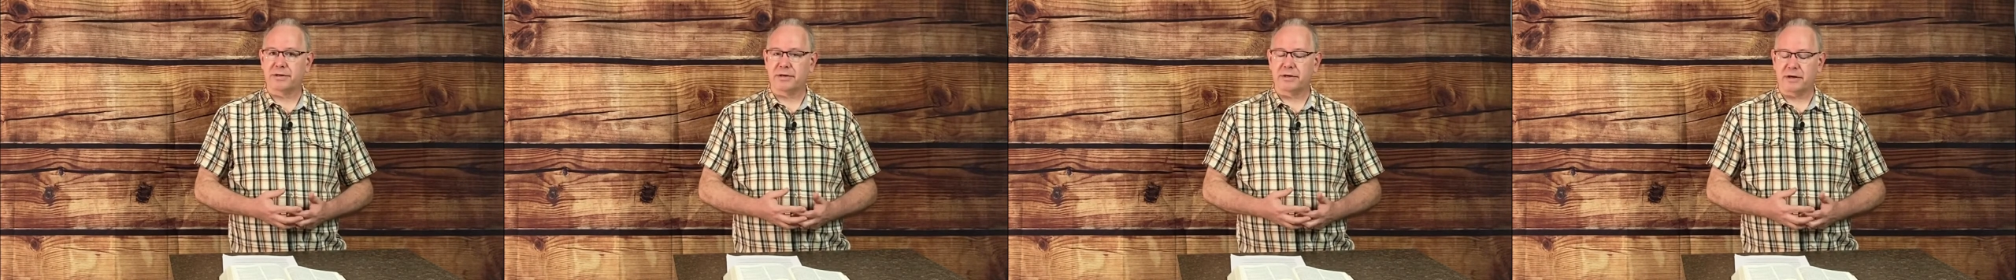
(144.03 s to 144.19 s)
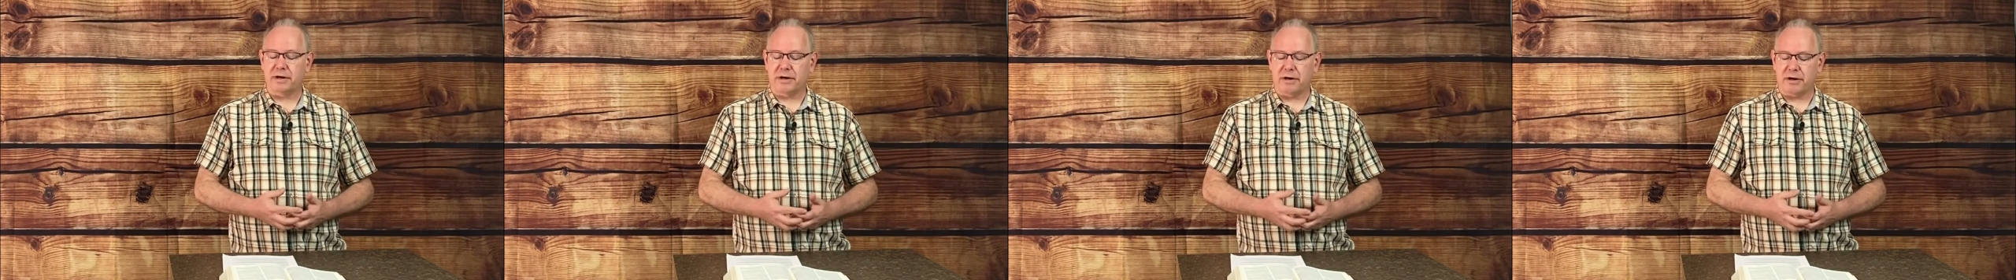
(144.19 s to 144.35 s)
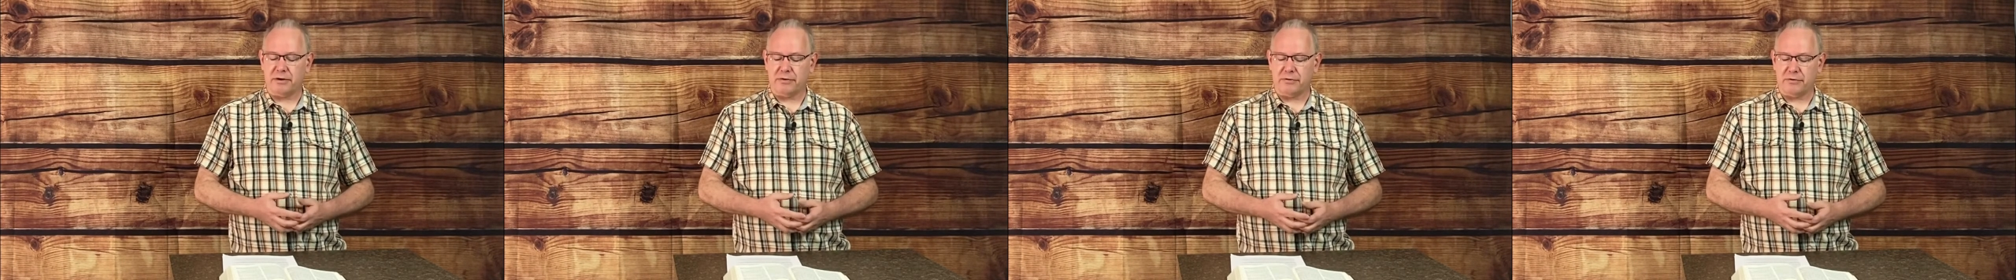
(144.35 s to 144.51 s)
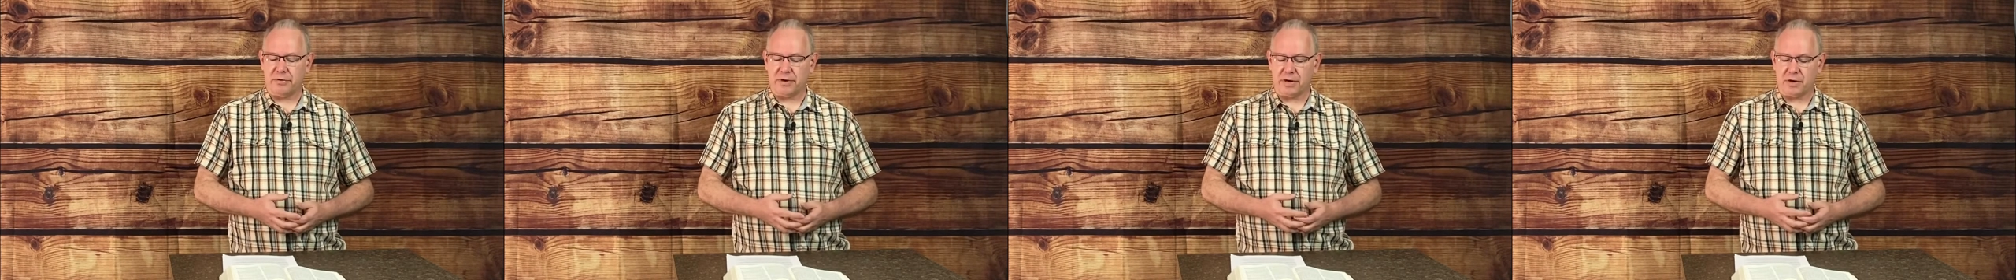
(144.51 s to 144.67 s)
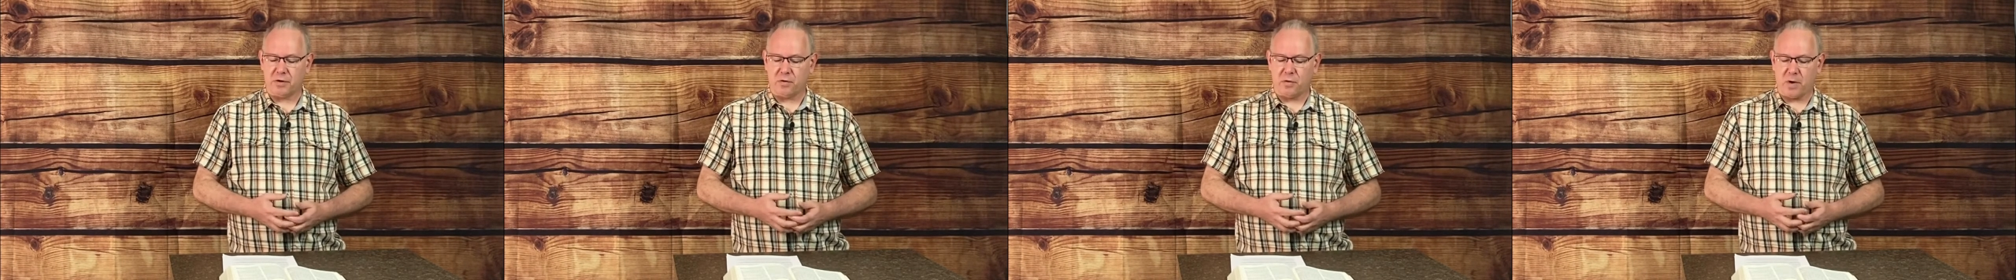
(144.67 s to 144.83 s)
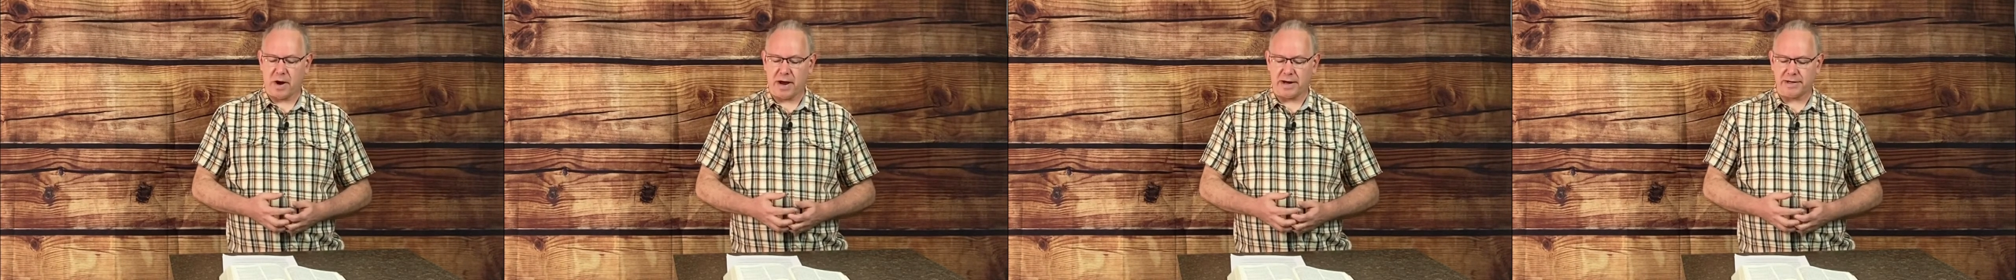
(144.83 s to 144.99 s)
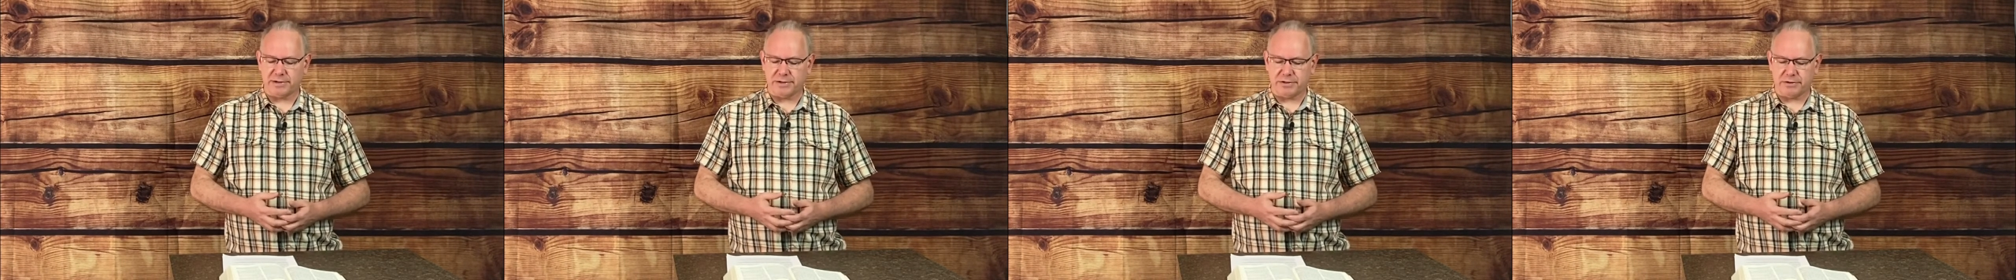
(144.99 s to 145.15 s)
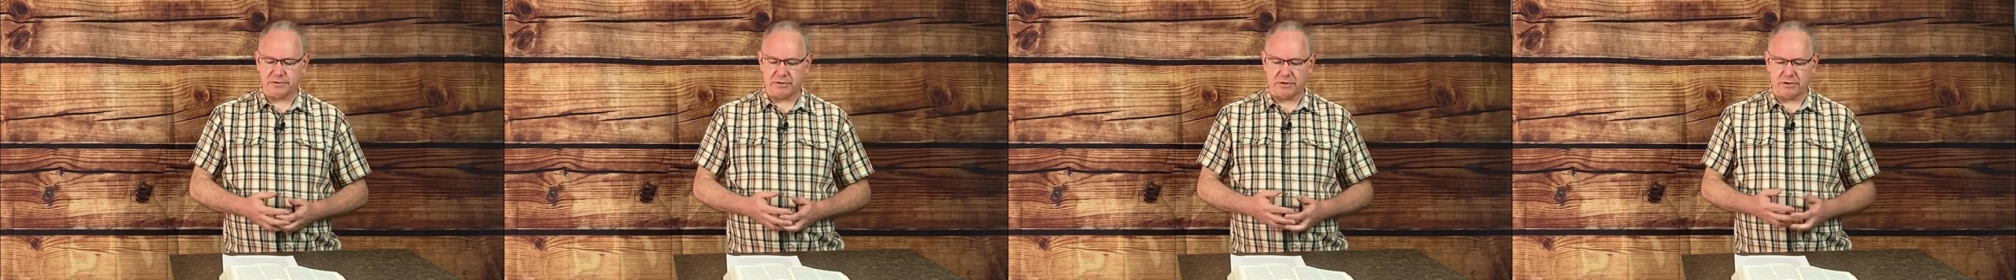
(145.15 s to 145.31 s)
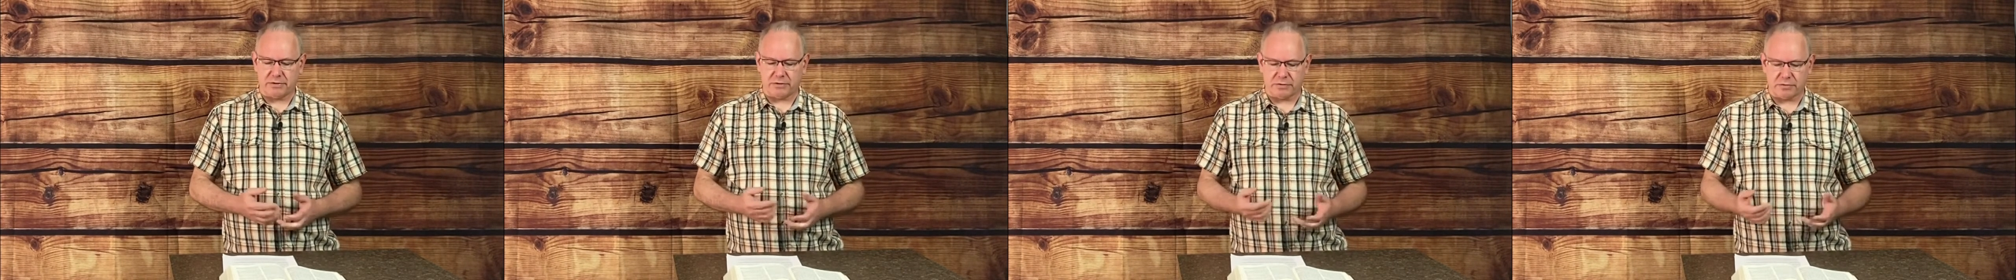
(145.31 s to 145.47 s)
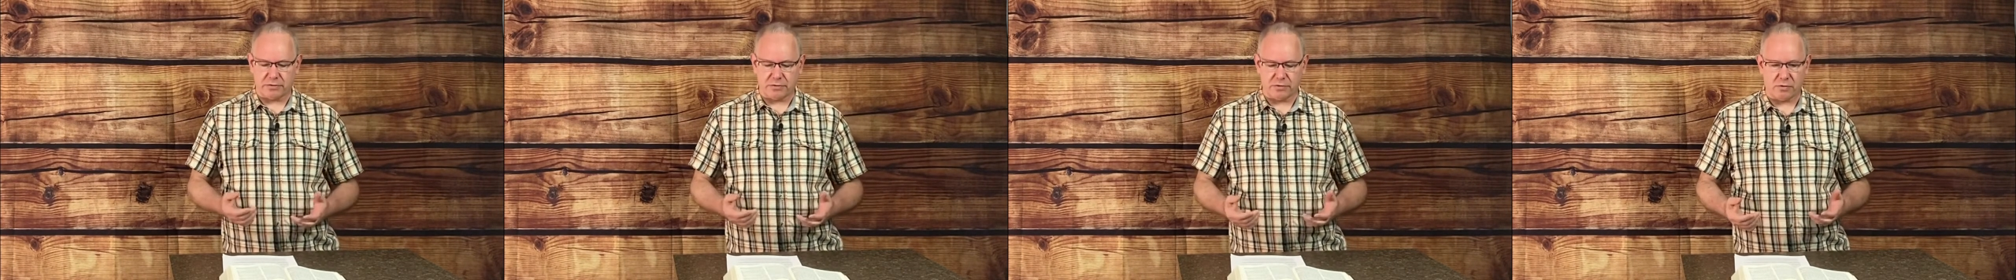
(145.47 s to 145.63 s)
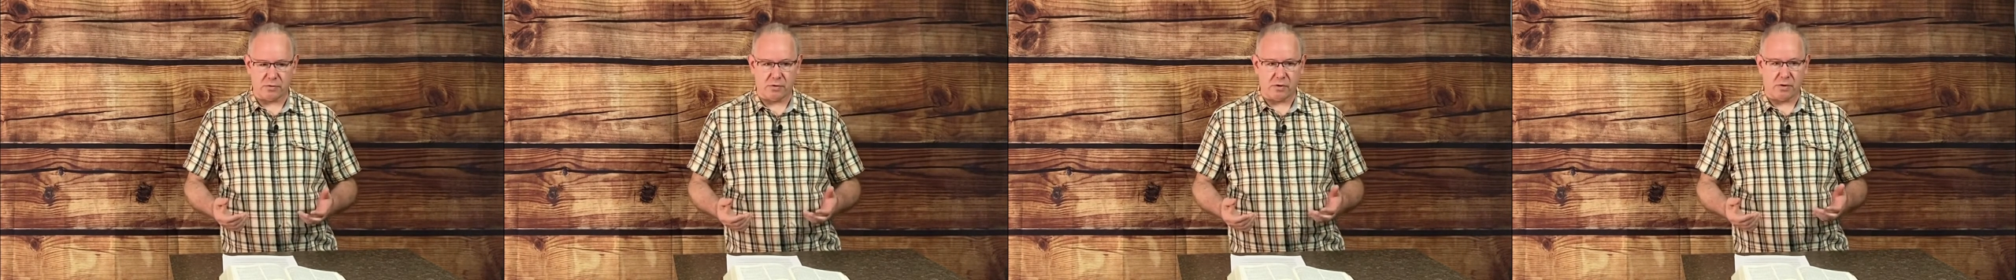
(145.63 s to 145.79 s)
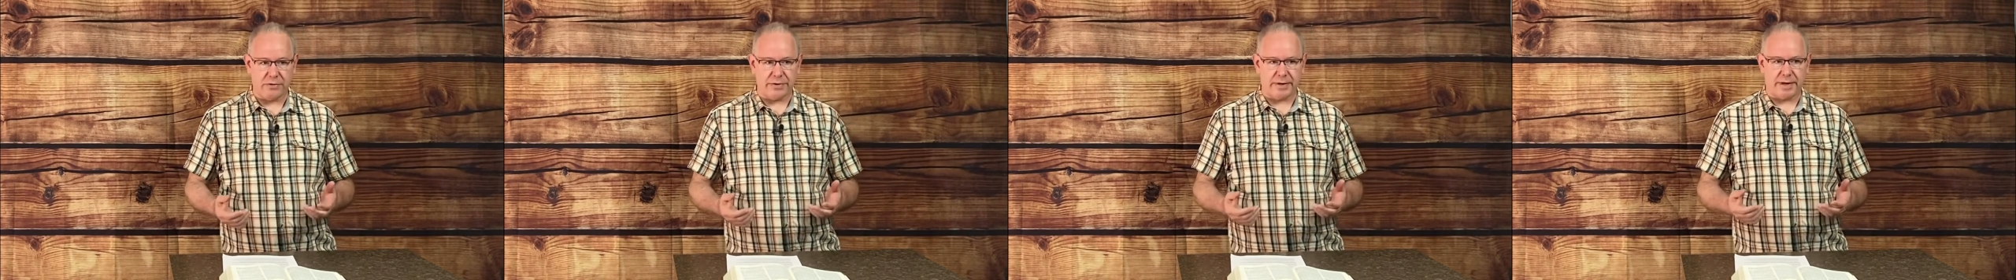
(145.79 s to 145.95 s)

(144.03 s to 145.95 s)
a request or a rule,